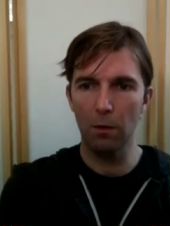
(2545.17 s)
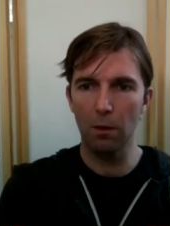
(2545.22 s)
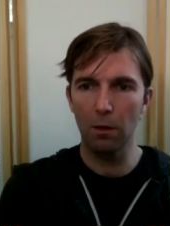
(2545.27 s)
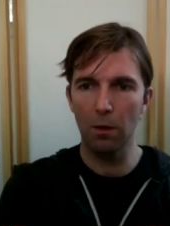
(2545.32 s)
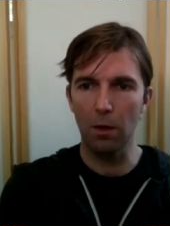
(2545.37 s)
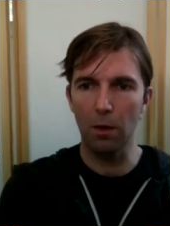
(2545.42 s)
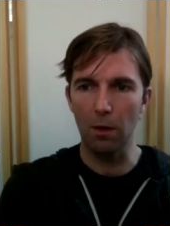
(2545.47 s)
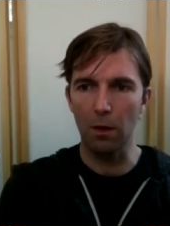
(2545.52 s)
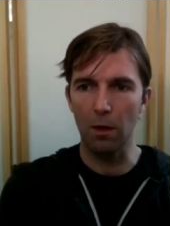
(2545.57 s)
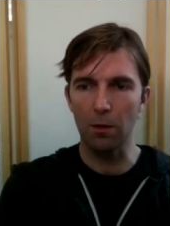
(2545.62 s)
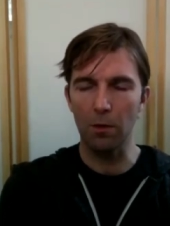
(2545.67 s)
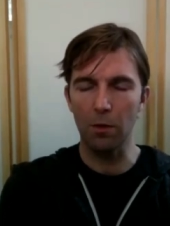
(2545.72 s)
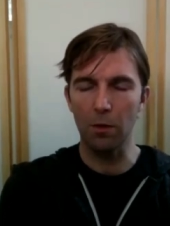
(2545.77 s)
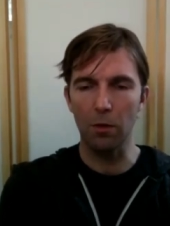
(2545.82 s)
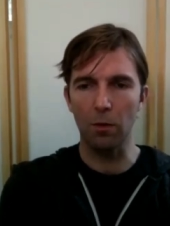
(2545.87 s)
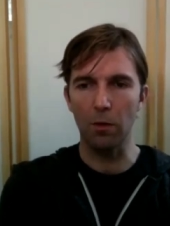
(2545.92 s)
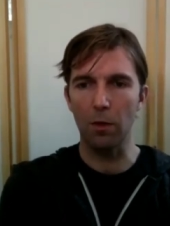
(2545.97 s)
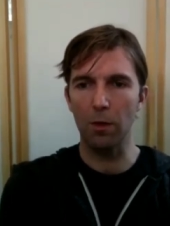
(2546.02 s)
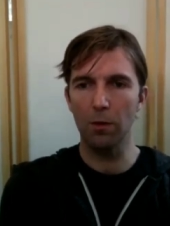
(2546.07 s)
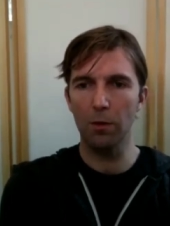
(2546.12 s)
And, and
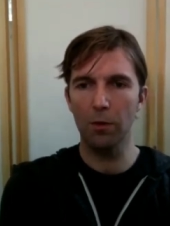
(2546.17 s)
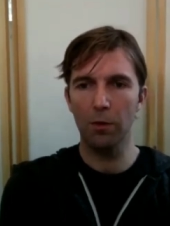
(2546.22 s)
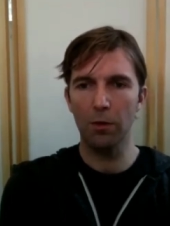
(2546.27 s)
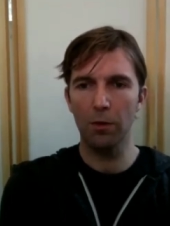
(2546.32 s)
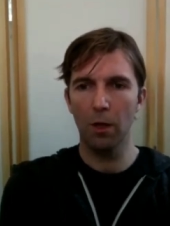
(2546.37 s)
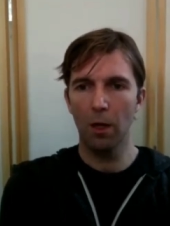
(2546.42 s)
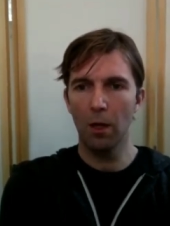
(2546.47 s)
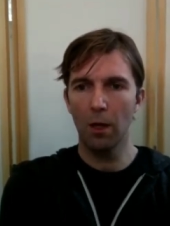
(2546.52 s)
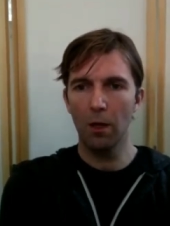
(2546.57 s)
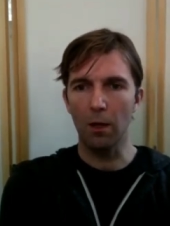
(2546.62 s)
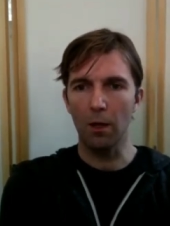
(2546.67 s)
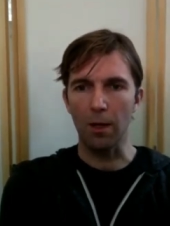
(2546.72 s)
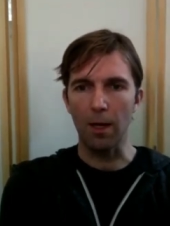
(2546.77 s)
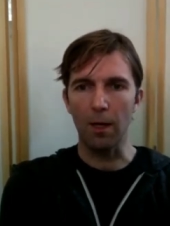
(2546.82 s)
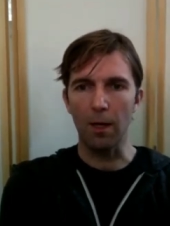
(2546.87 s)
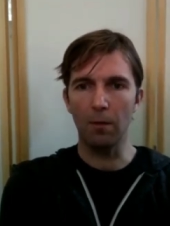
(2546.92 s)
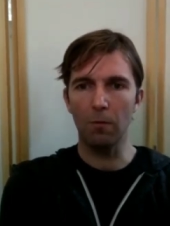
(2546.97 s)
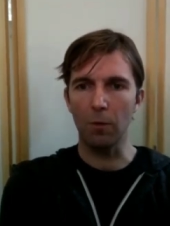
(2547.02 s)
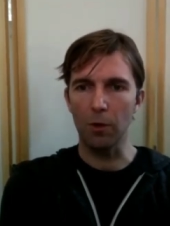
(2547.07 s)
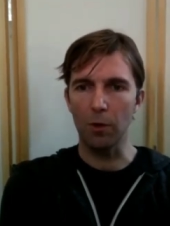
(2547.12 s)
so that's,
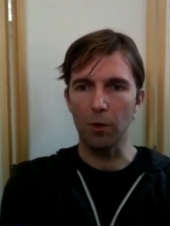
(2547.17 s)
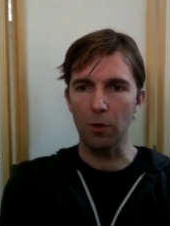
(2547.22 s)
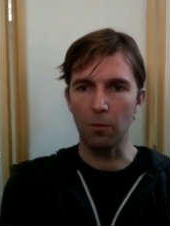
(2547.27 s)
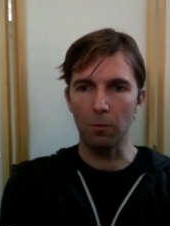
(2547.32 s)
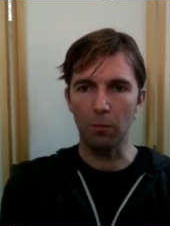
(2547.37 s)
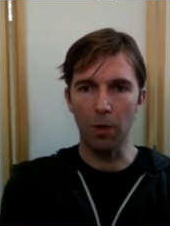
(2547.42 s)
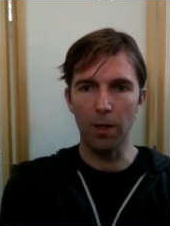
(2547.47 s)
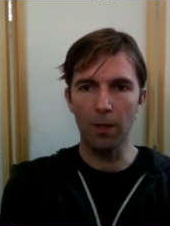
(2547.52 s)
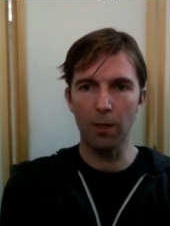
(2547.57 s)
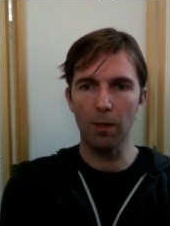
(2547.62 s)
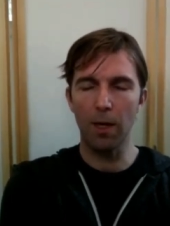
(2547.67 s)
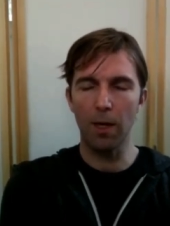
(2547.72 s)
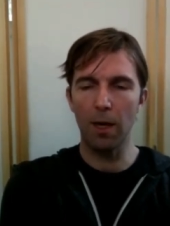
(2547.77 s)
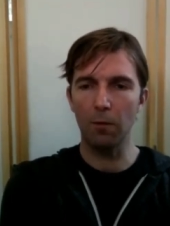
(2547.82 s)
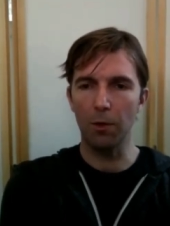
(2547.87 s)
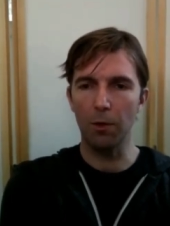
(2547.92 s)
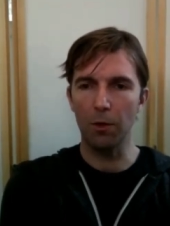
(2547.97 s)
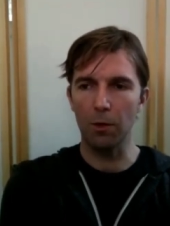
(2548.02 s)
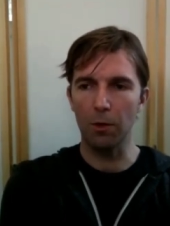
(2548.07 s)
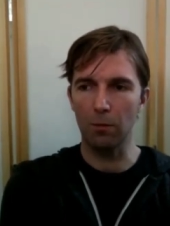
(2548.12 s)
again, we should embrace that.
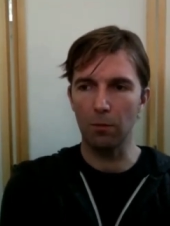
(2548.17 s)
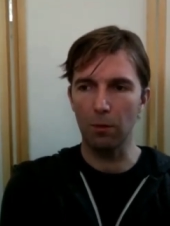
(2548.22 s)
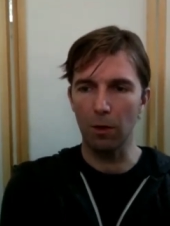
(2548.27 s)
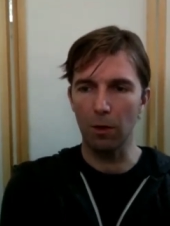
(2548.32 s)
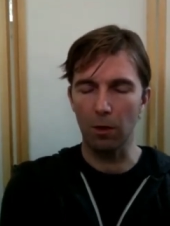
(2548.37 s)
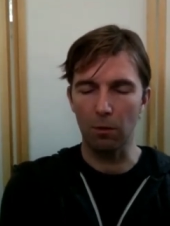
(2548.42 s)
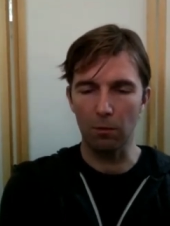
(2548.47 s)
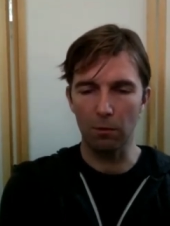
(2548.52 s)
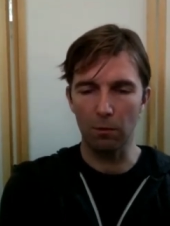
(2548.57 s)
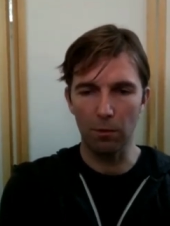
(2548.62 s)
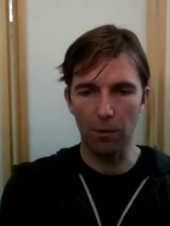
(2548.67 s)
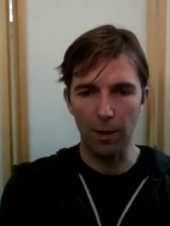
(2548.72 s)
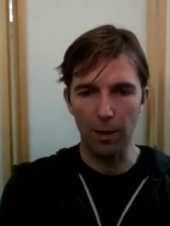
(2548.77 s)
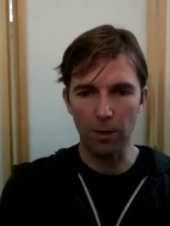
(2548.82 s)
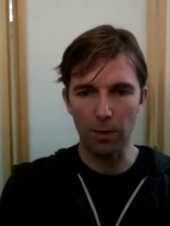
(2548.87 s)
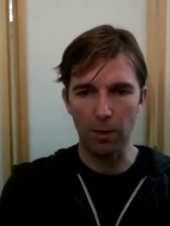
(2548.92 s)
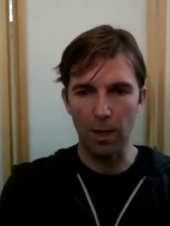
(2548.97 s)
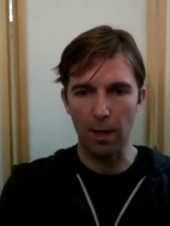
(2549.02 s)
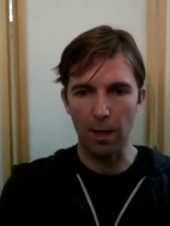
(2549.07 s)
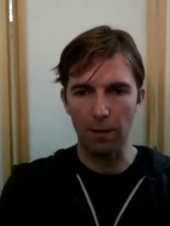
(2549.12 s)
We should, you know,
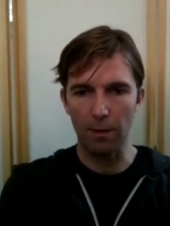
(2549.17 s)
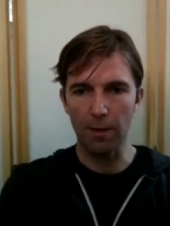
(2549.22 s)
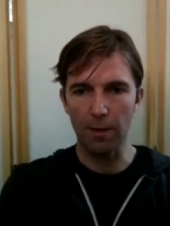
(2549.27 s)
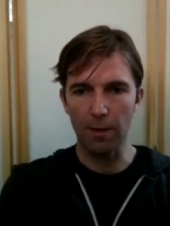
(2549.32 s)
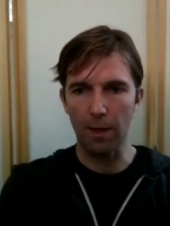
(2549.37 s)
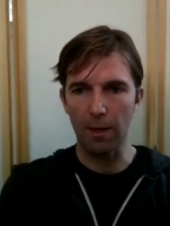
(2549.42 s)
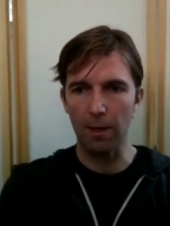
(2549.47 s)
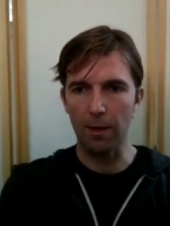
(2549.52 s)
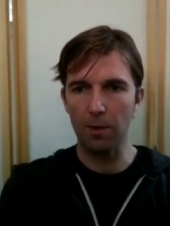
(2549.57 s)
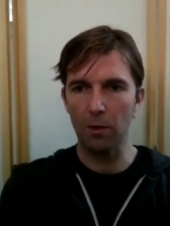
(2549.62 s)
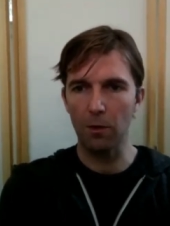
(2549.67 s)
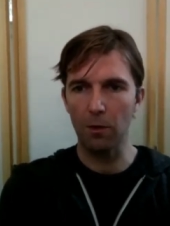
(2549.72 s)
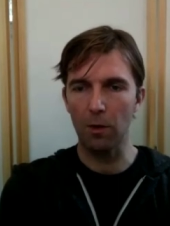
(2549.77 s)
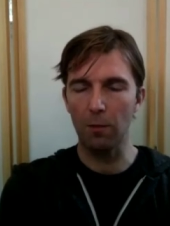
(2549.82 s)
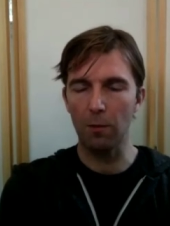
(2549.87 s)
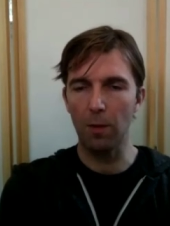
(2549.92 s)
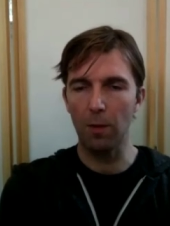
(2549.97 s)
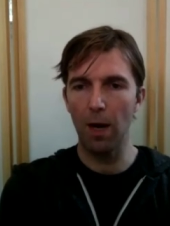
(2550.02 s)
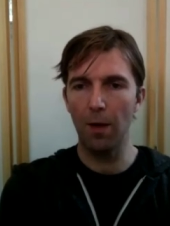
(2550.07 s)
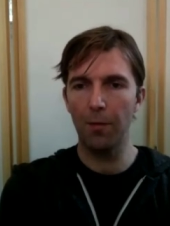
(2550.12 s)
that's not, that's not necessarily a
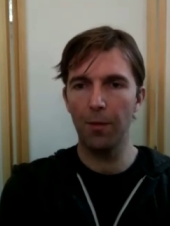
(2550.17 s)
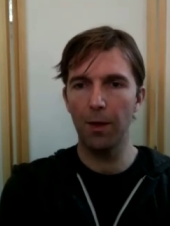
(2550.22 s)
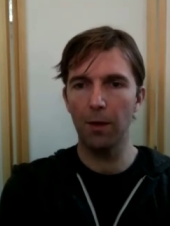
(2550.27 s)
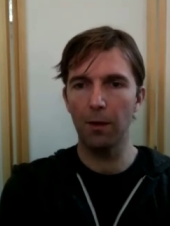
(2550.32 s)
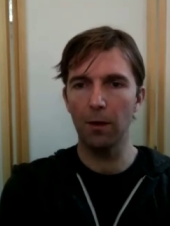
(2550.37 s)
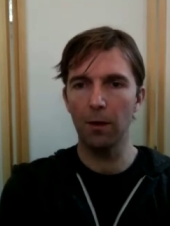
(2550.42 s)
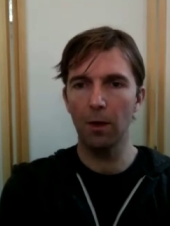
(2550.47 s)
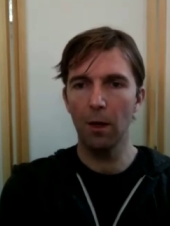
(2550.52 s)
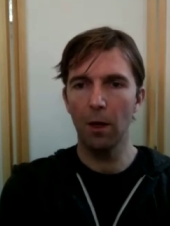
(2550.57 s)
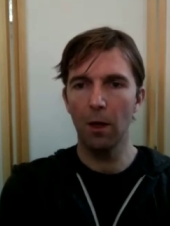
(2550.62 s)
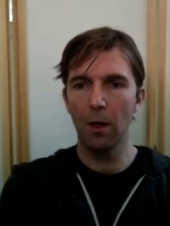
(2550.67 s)
bad thing.